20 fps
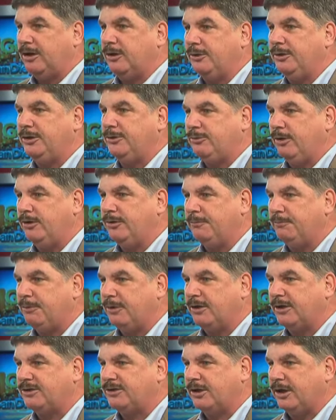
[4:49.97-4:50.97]
Ernie
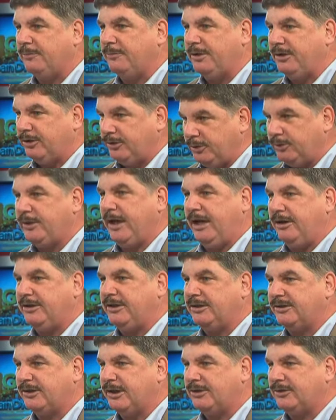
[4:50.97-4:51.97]
Dronenberg is going to be the new county
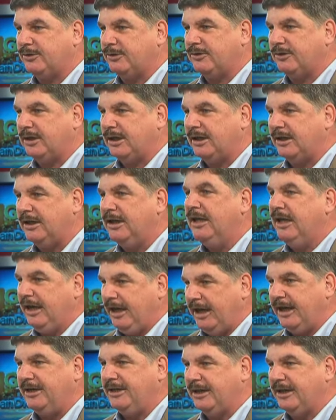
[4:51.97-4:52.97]
assessor,
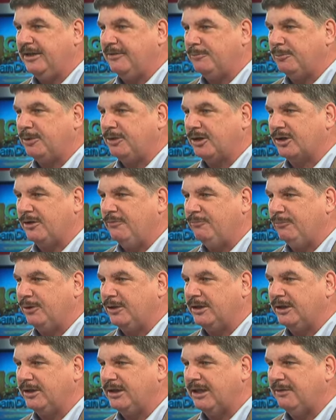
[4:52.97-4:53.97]
uh, and we're looking
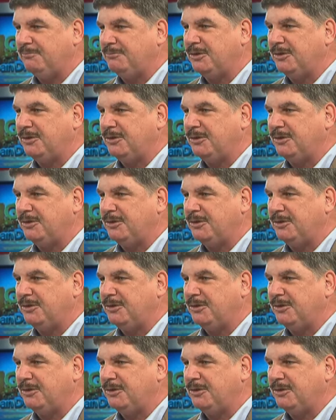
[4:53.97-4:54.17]
forward to him